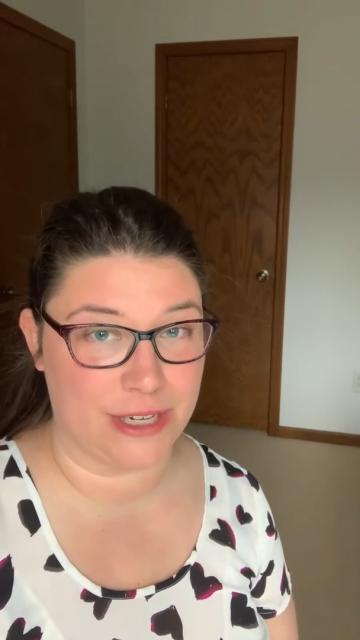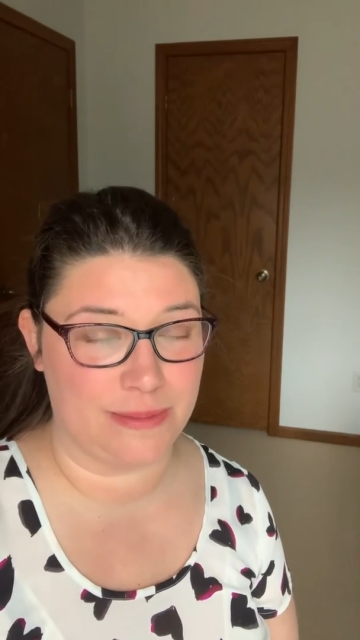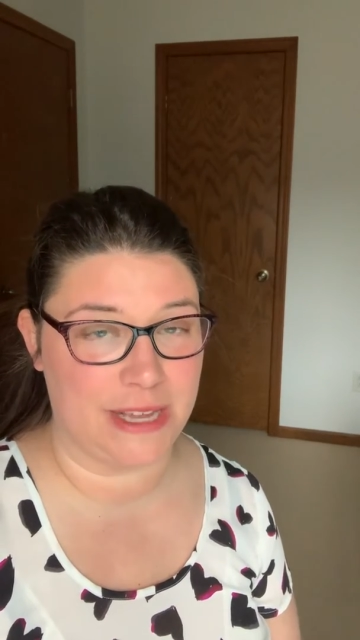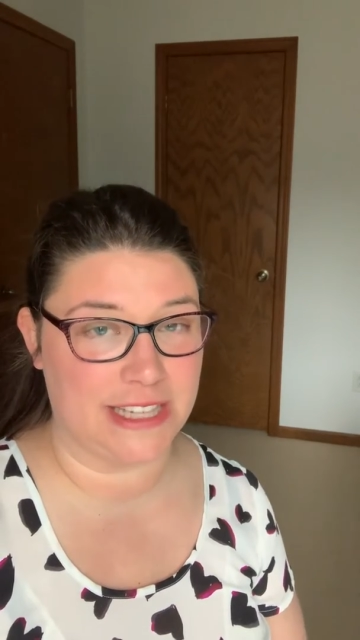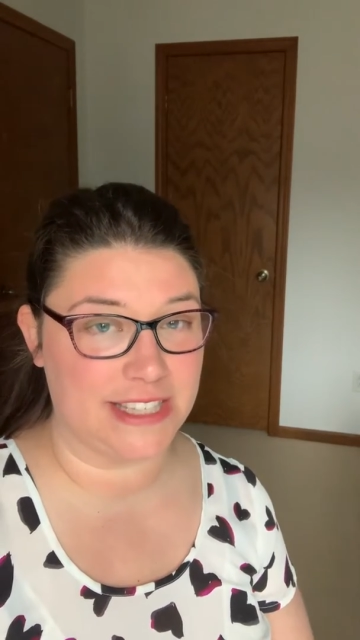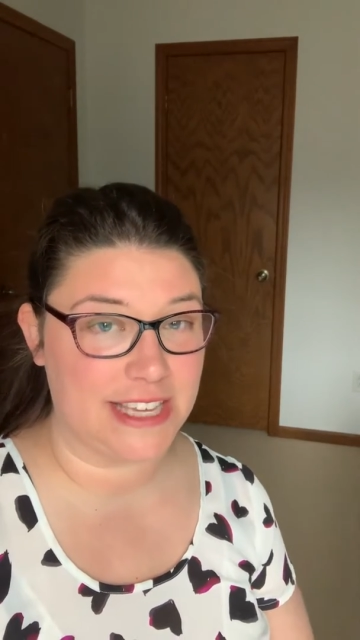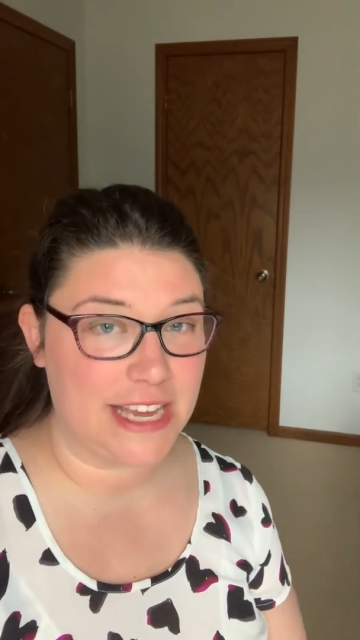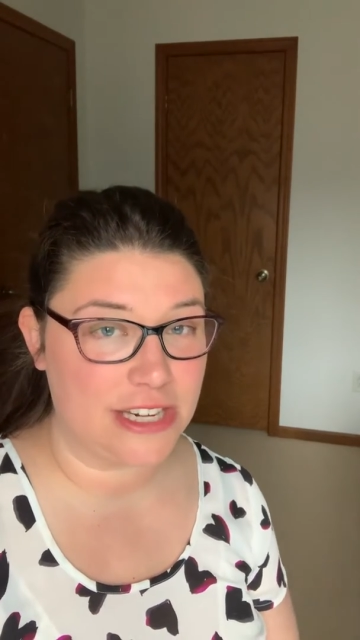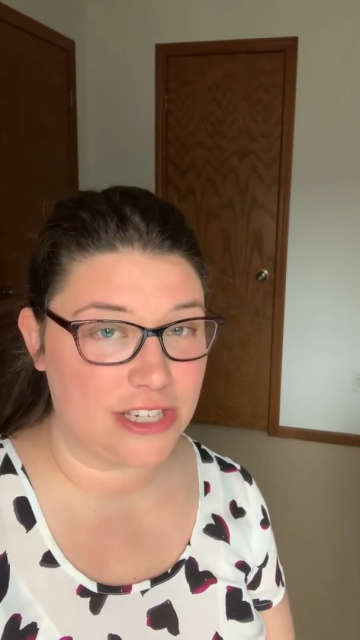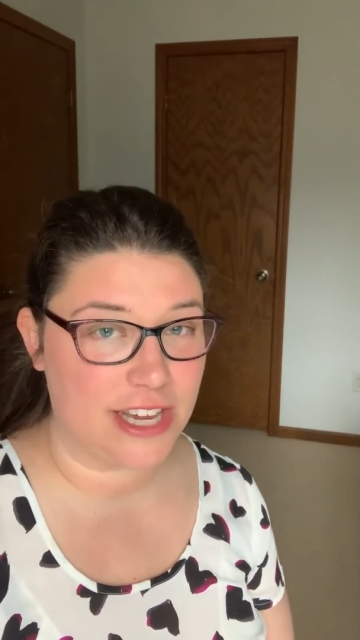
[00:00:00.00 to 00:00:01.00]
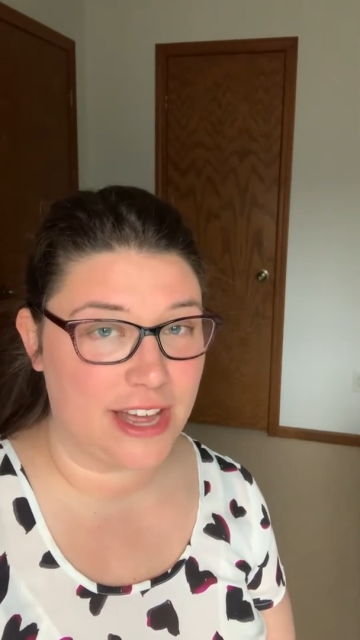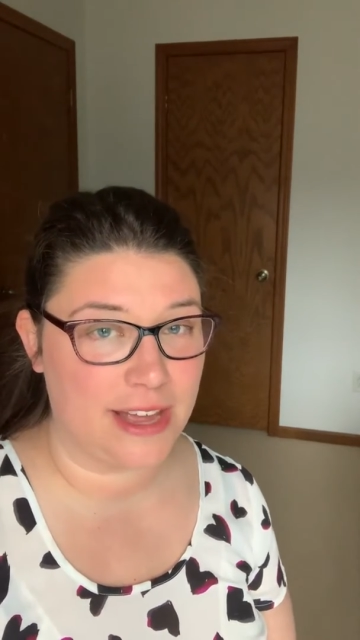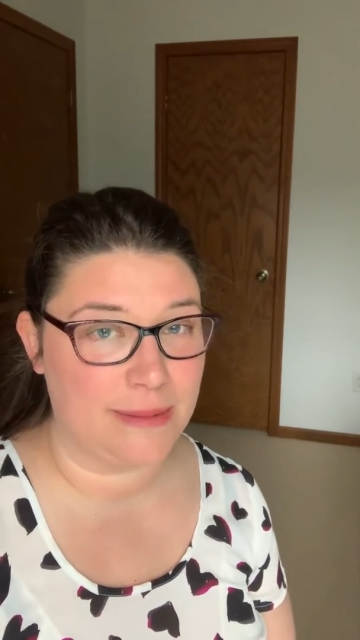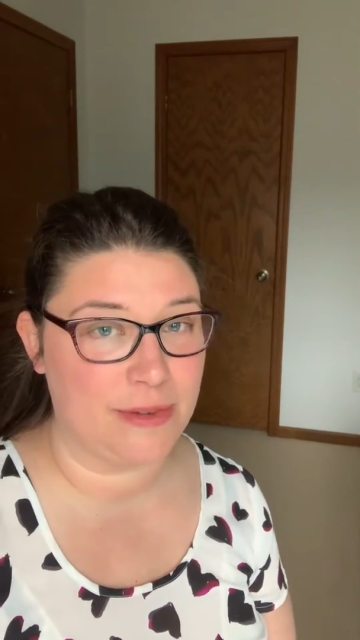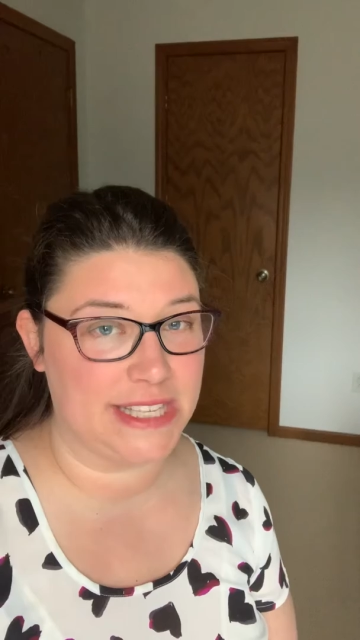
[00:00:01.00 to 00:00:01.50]
which means each
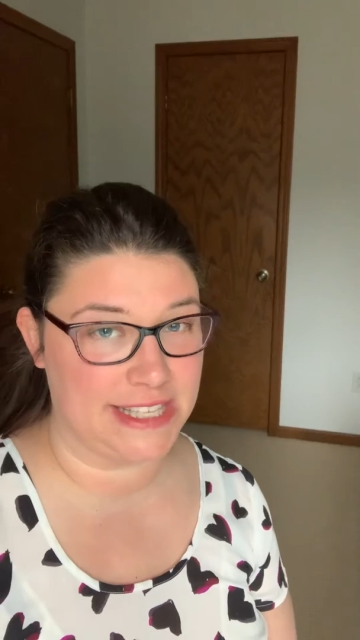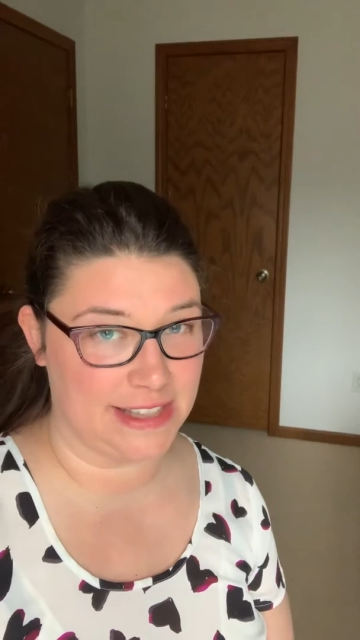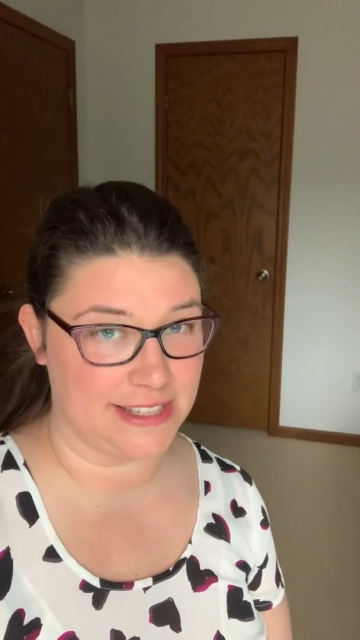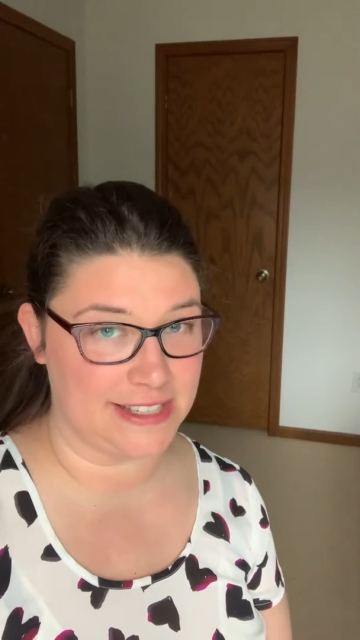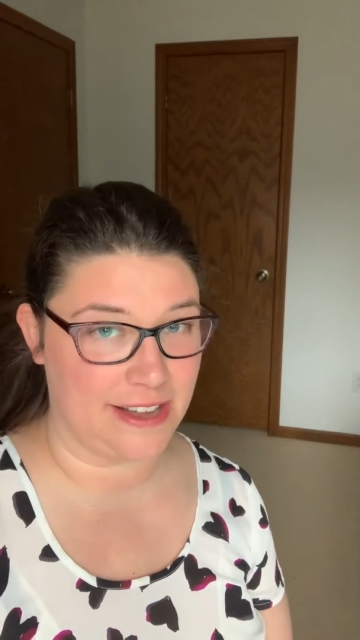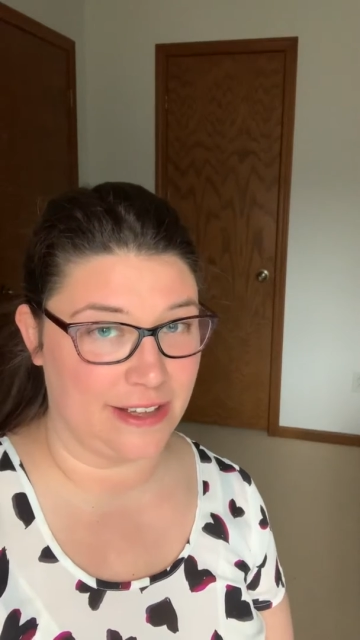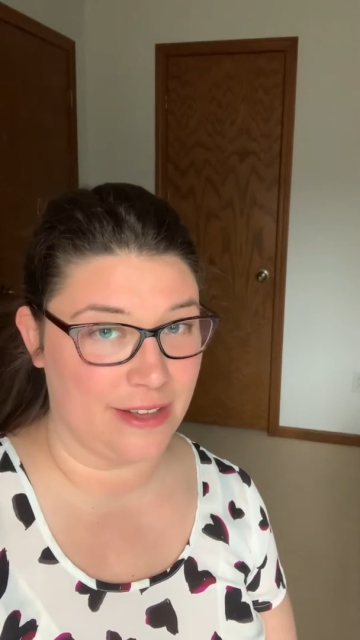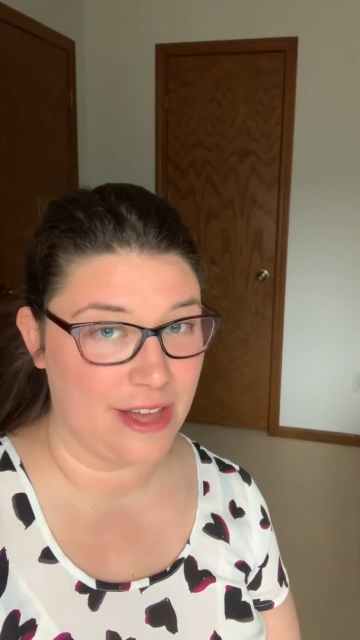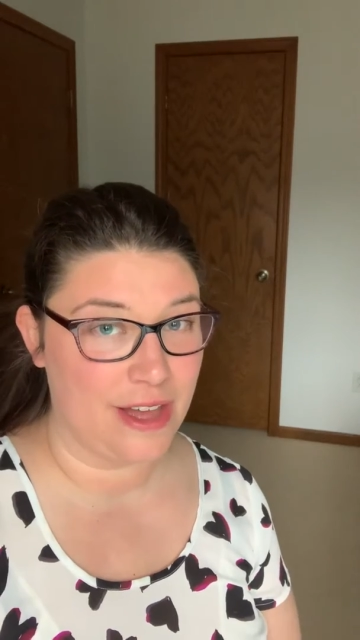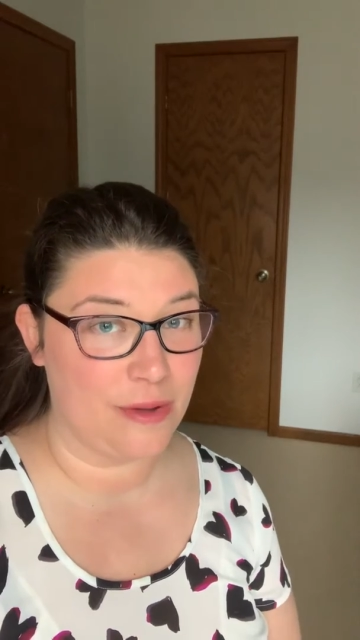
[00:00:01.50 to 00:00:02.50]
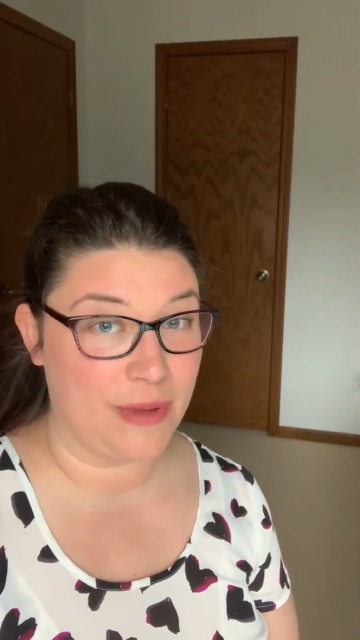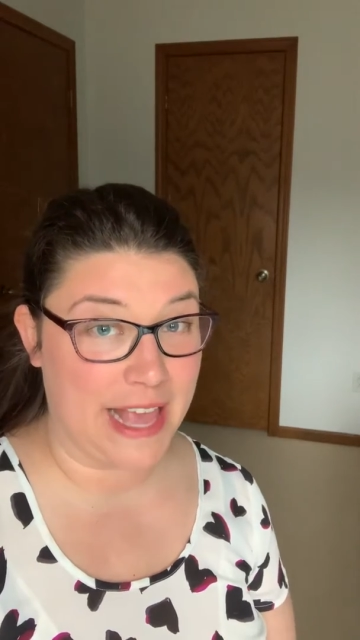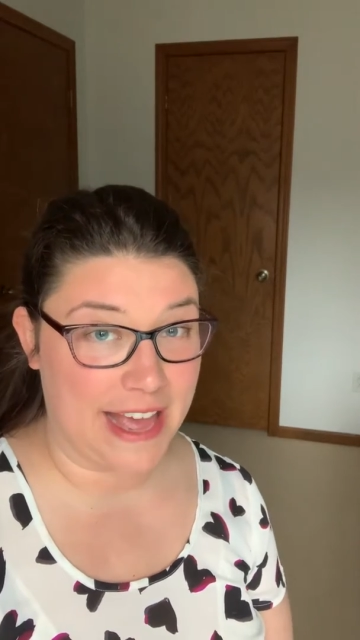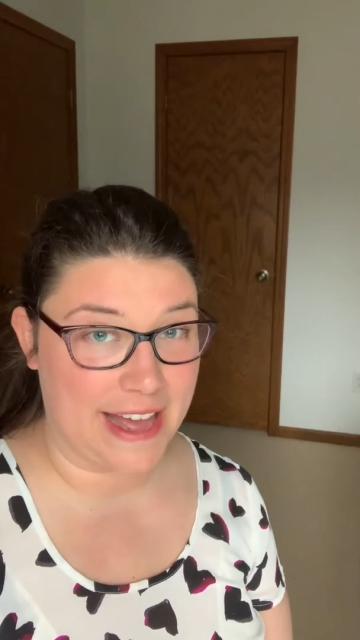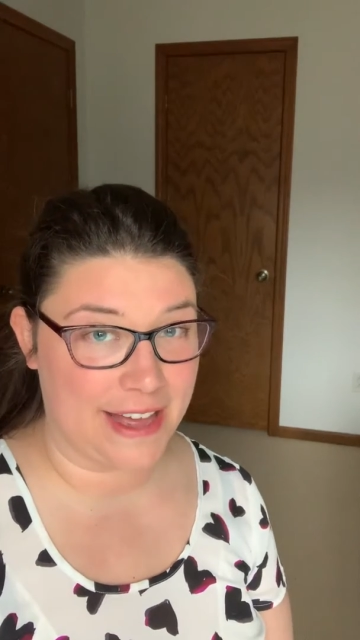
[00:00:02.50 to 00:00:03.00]
time we sing the song,
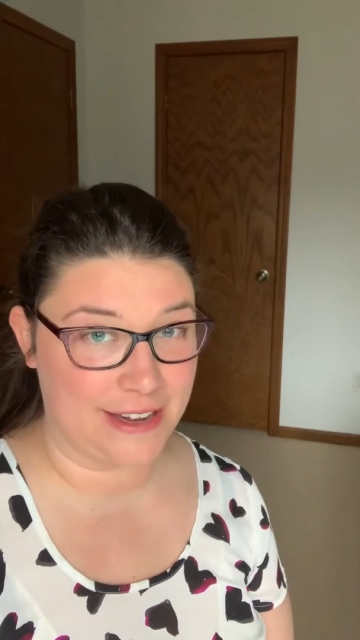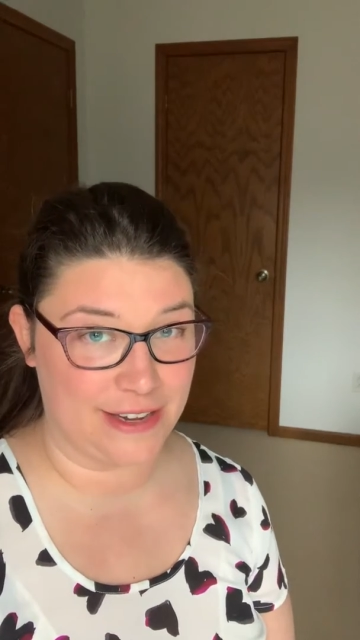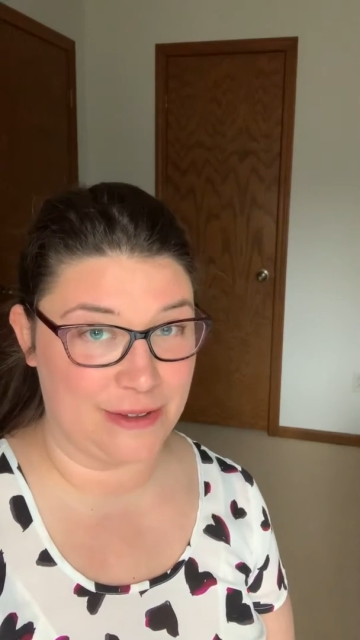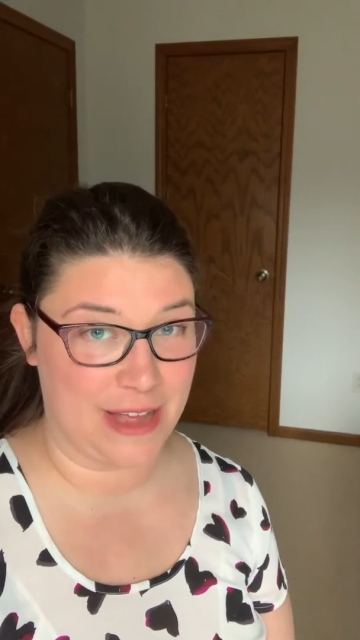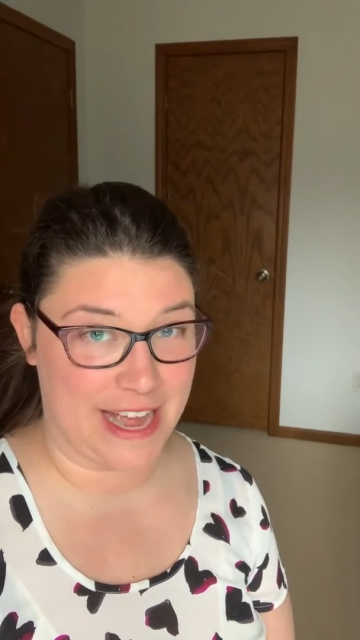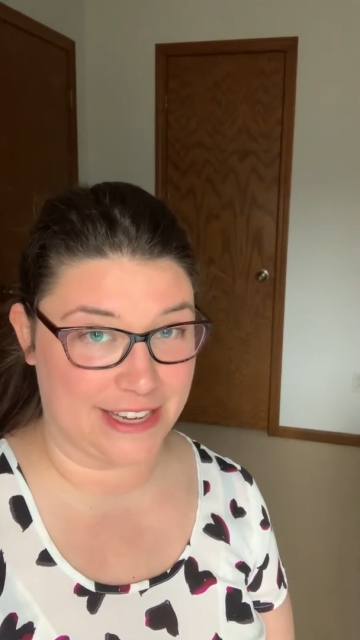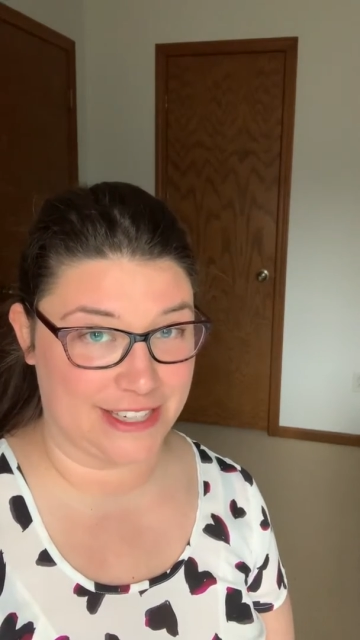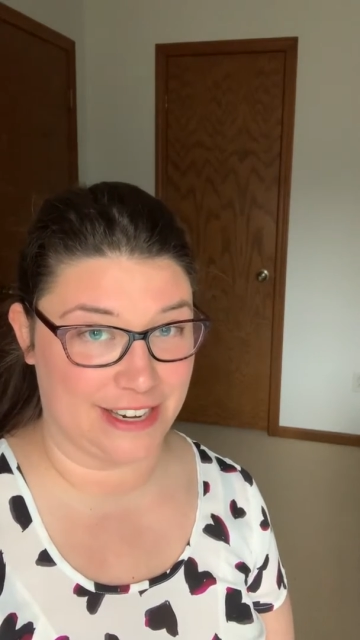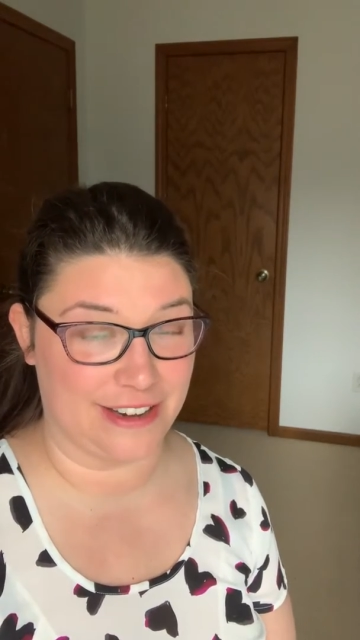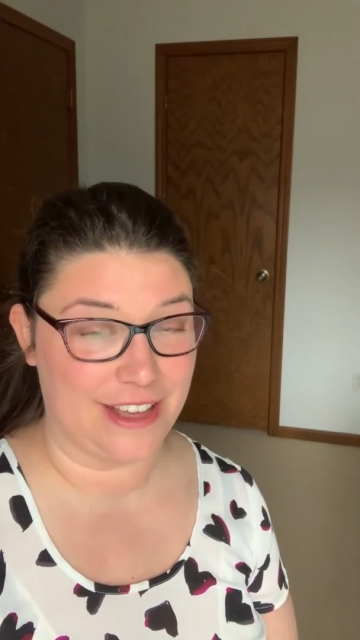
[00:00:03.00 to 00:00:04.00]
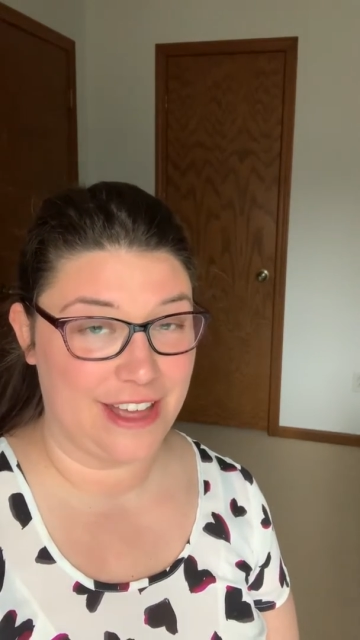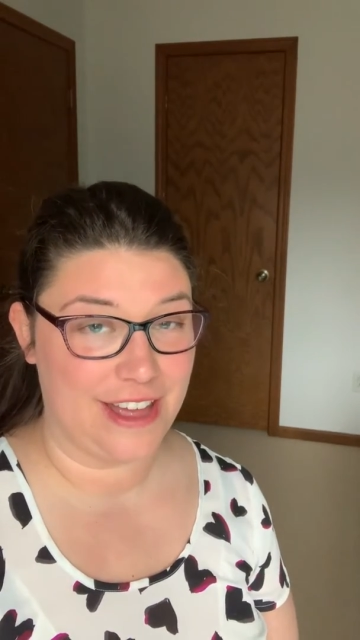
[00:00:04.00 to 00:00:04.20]
we add a new action.